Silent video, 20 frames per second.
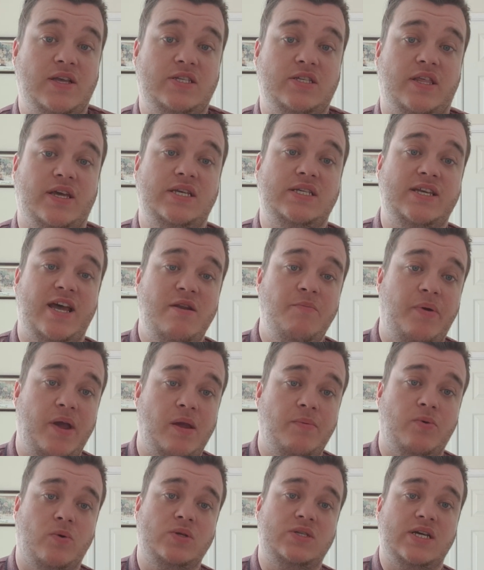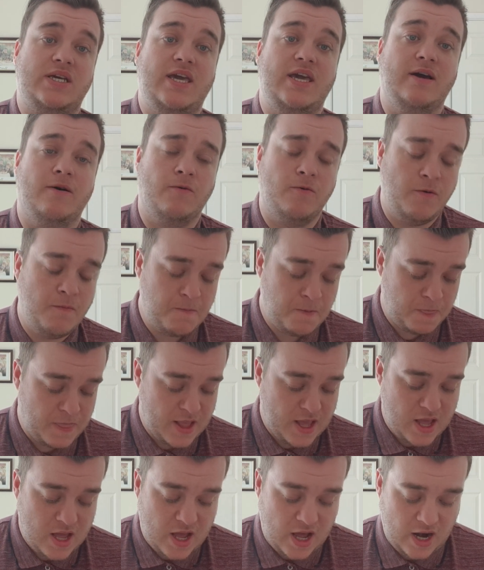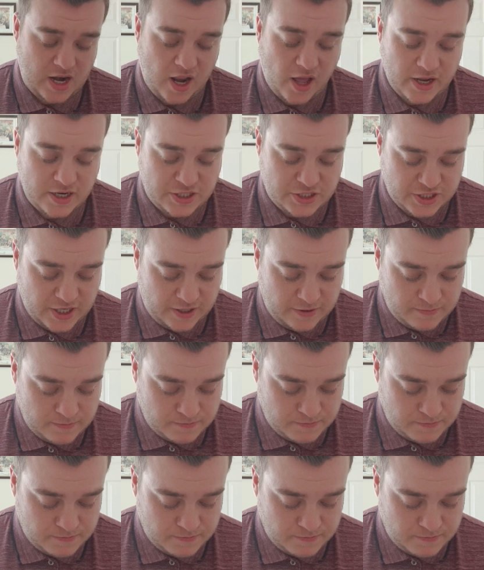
so they send people to kill Elisha.